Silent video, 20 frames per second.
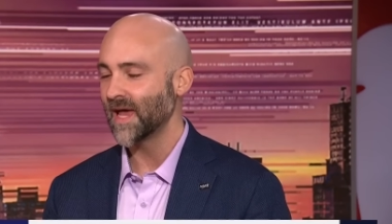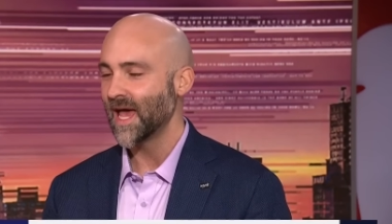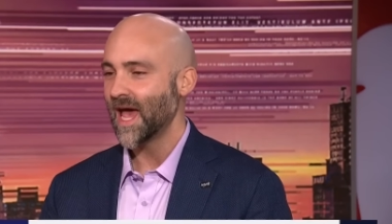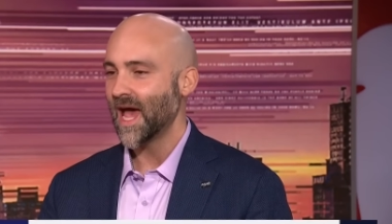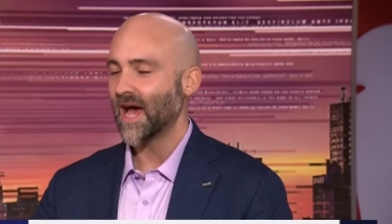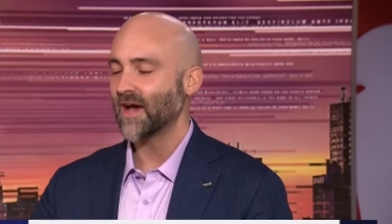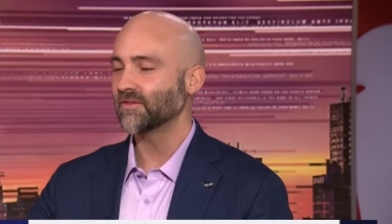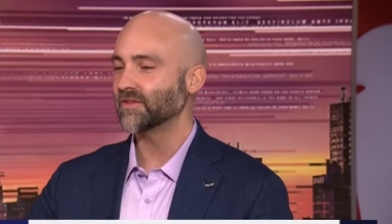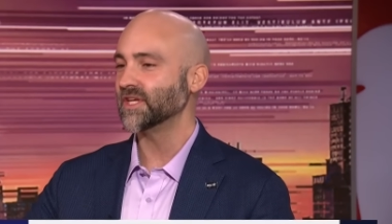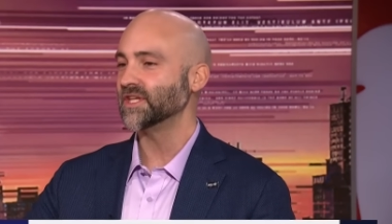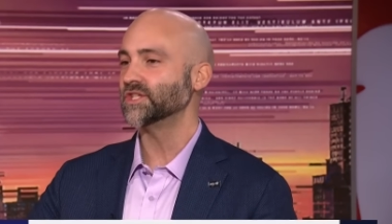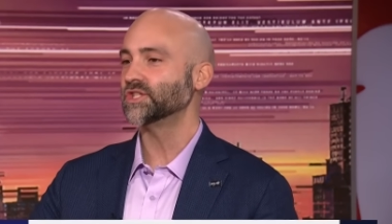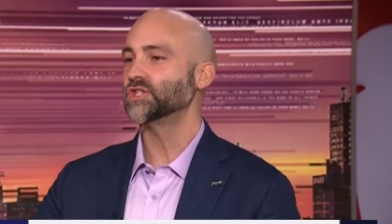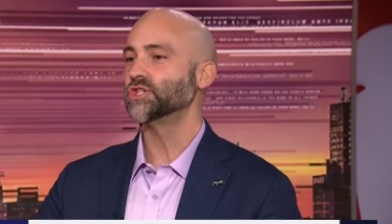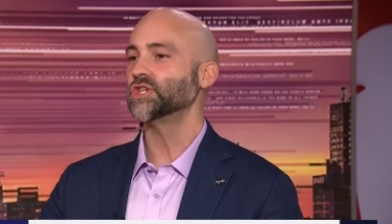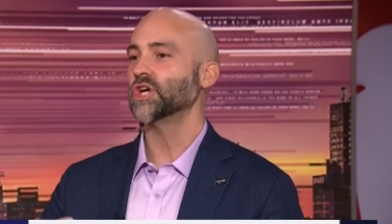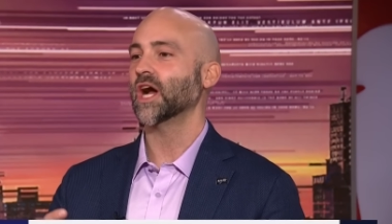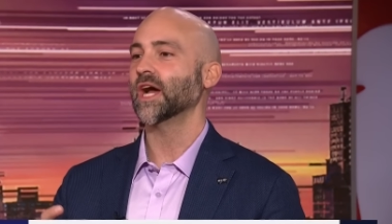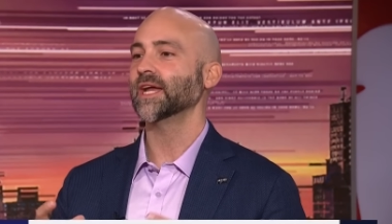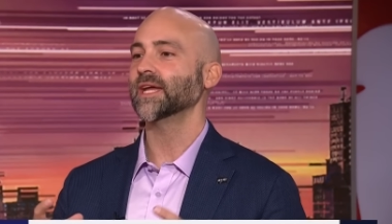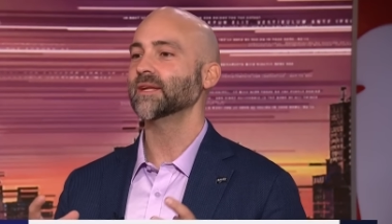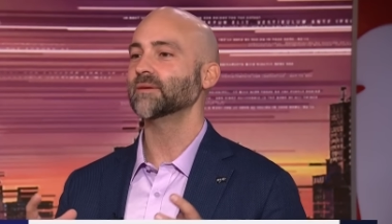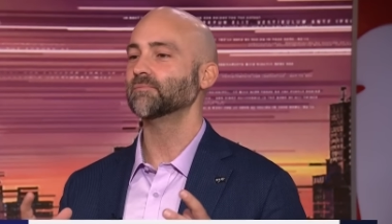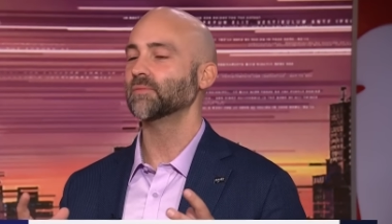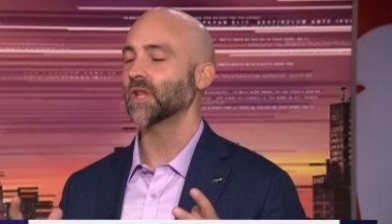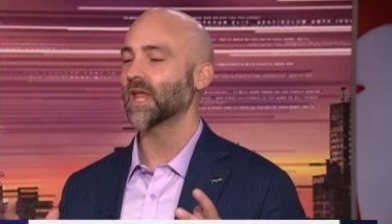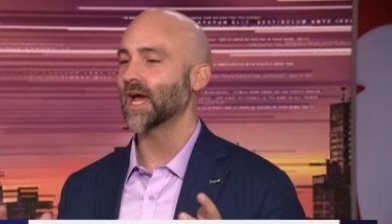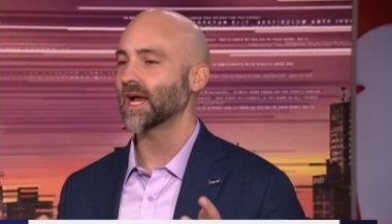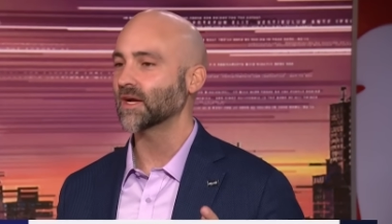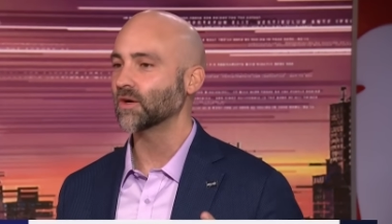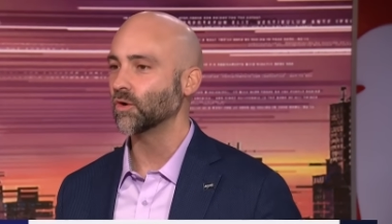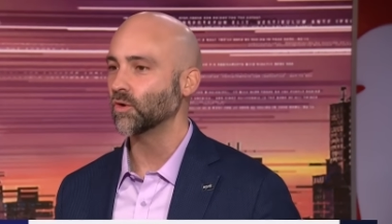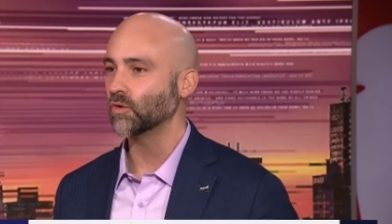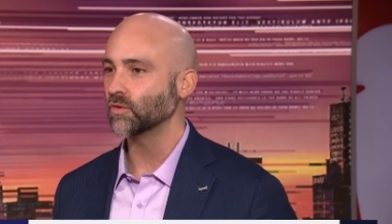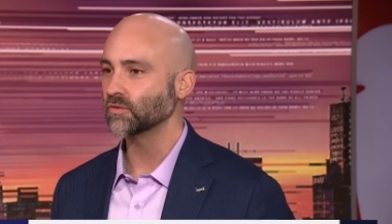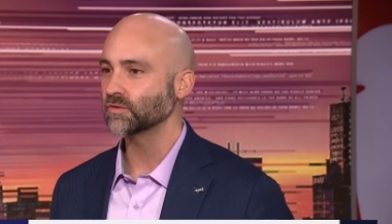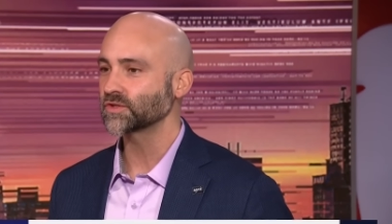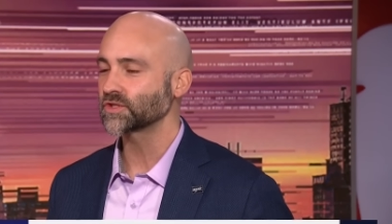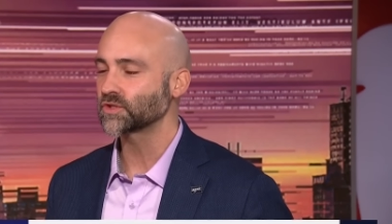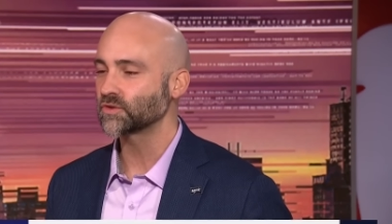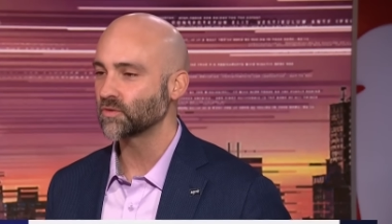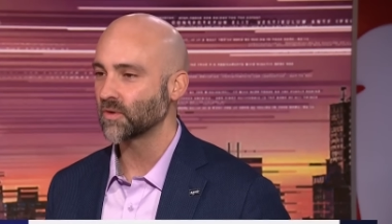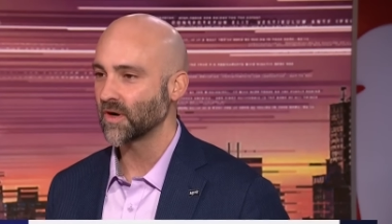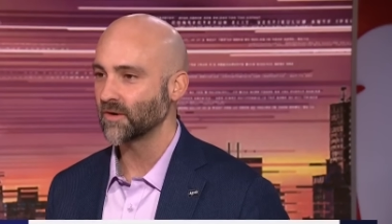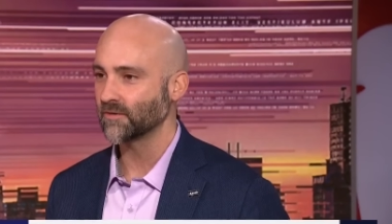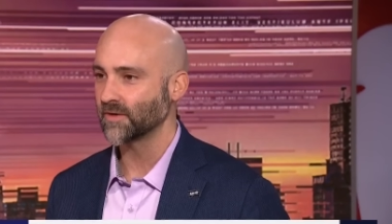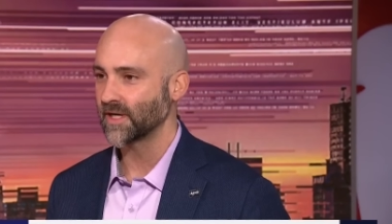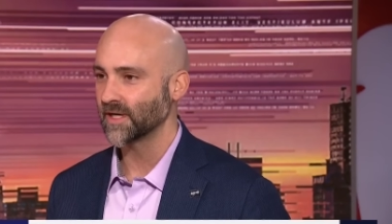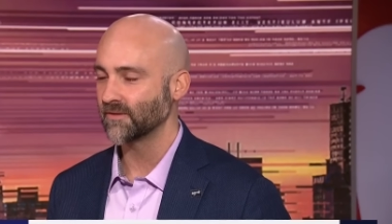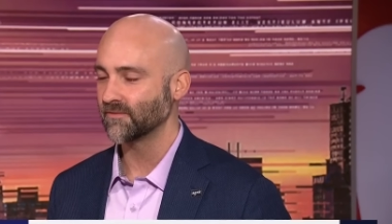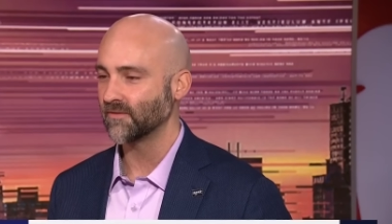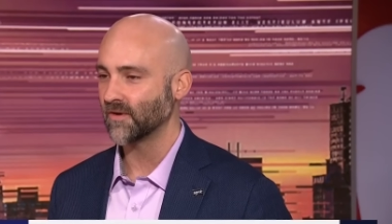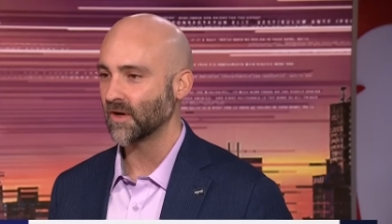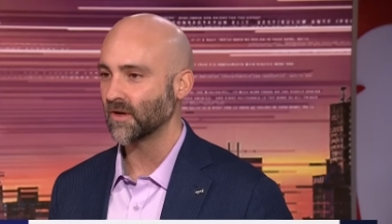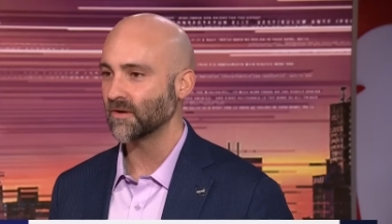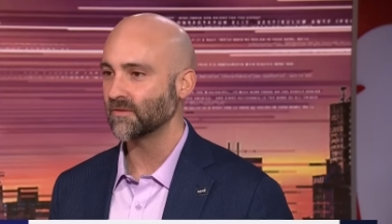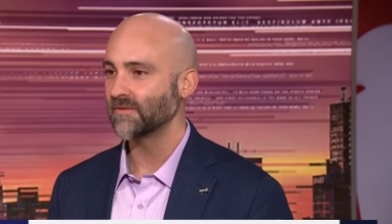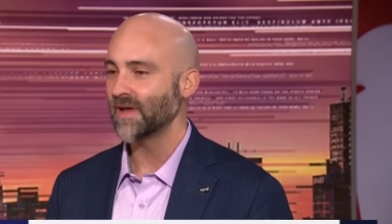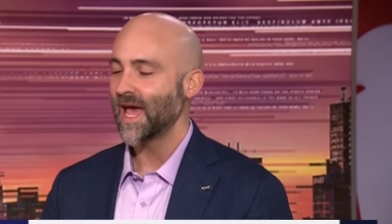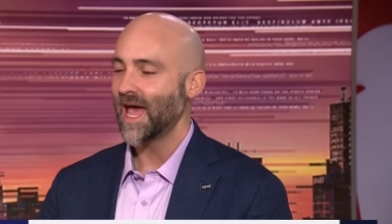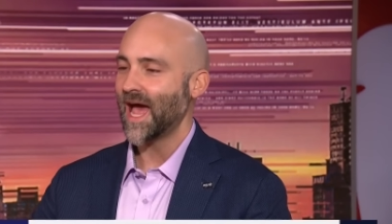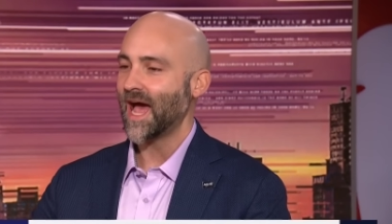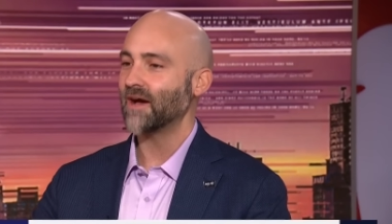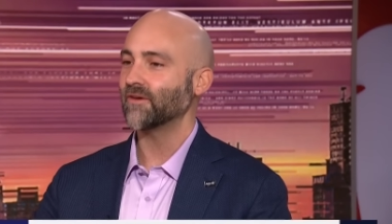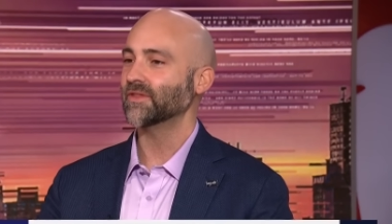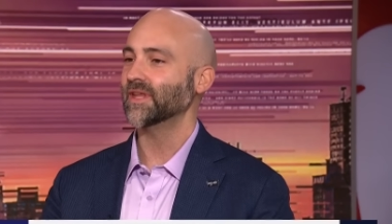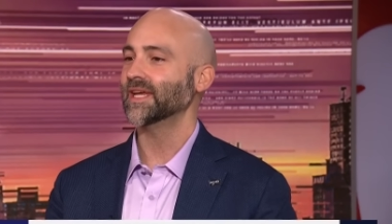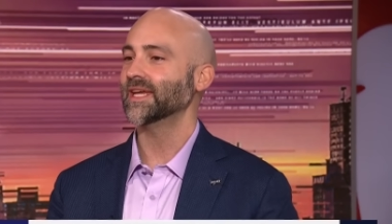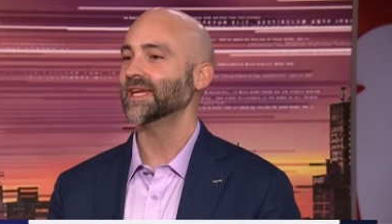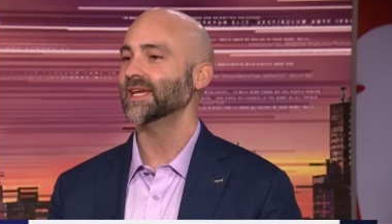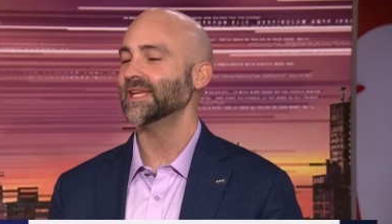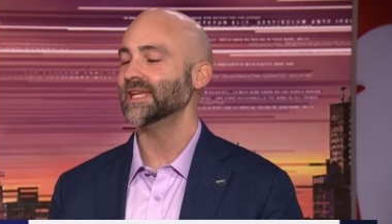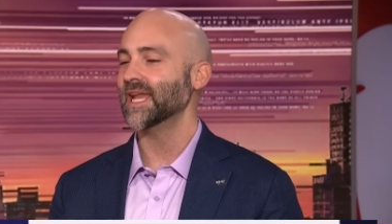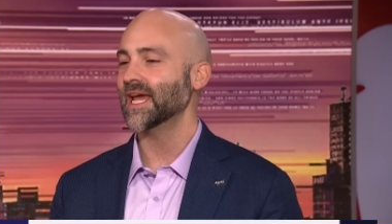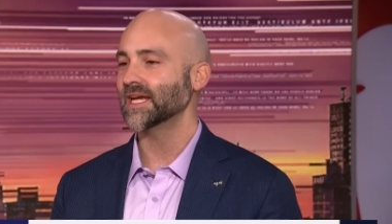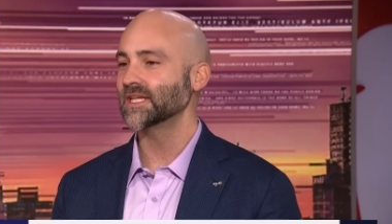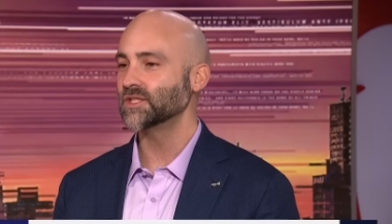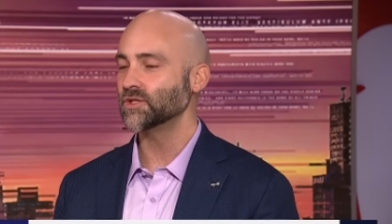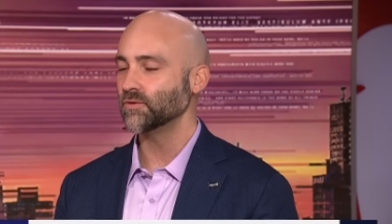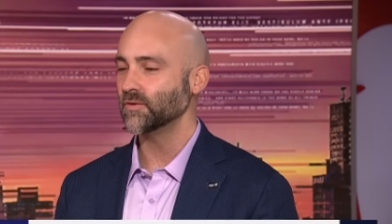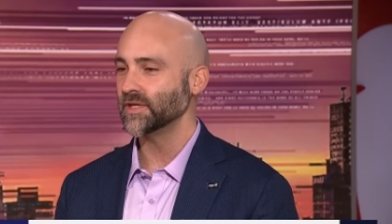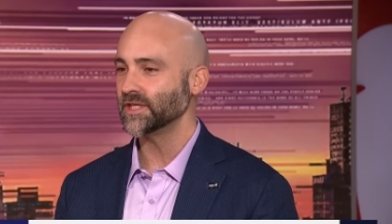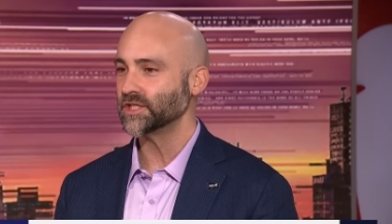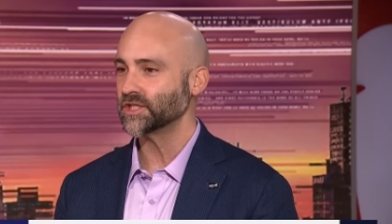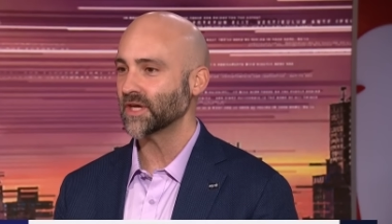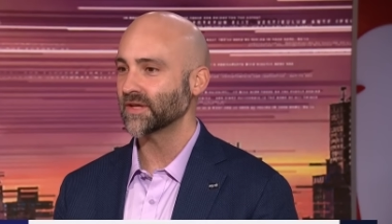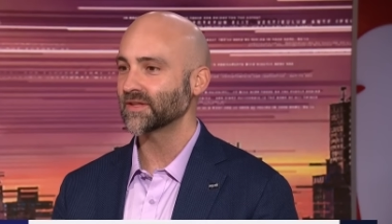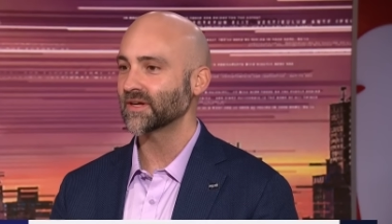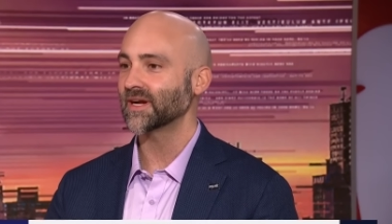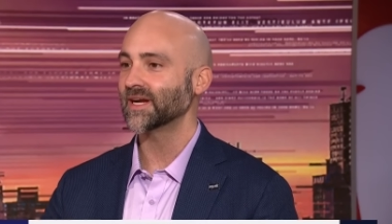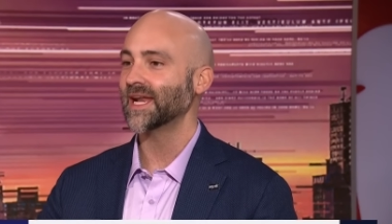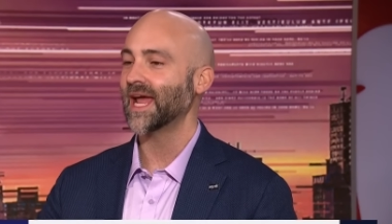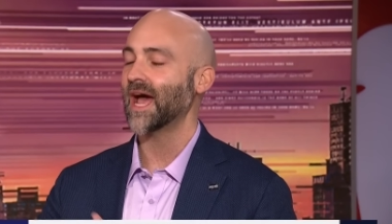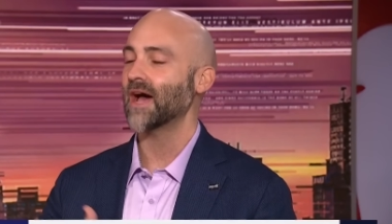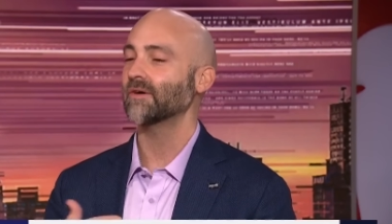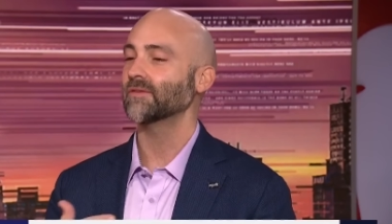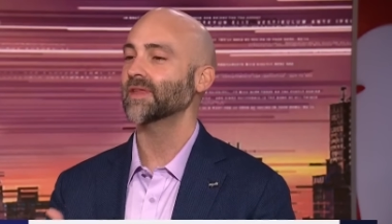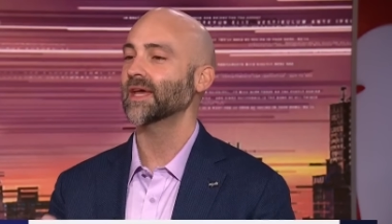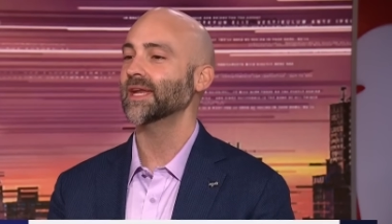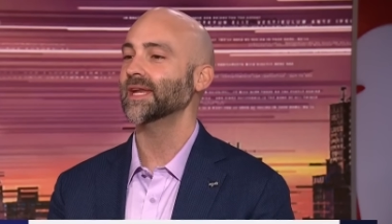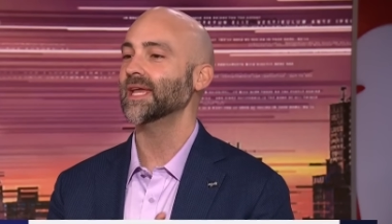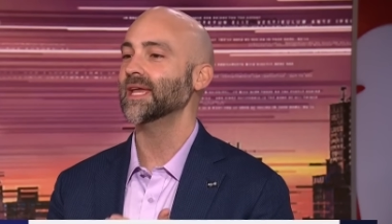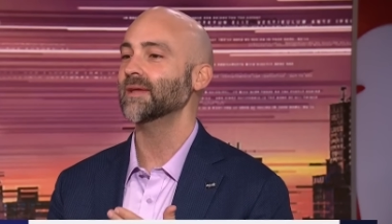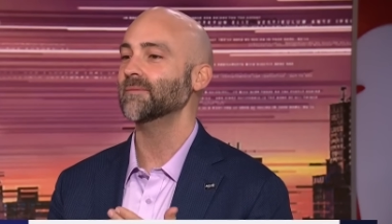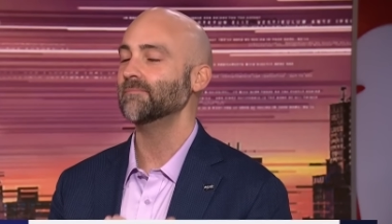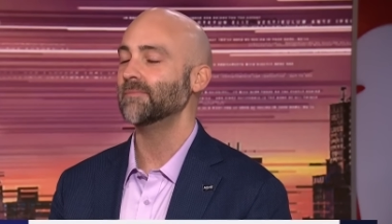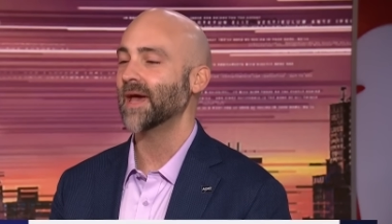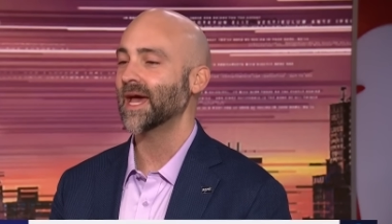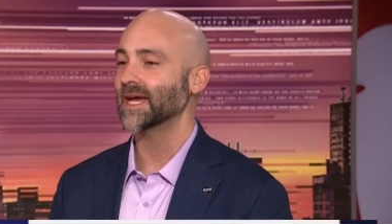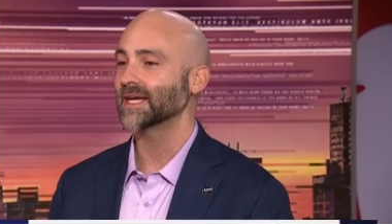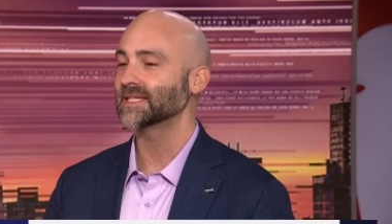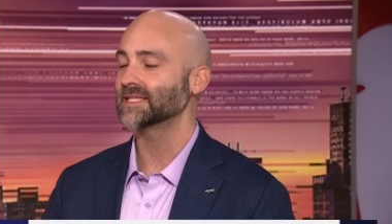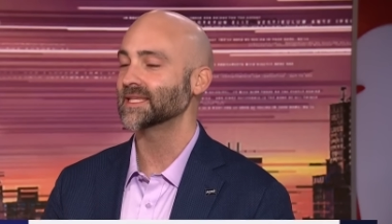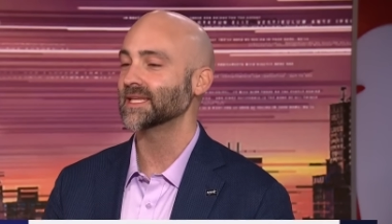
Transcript: how these giant black holes grow and evolve, how they connect to each other, and how that impacts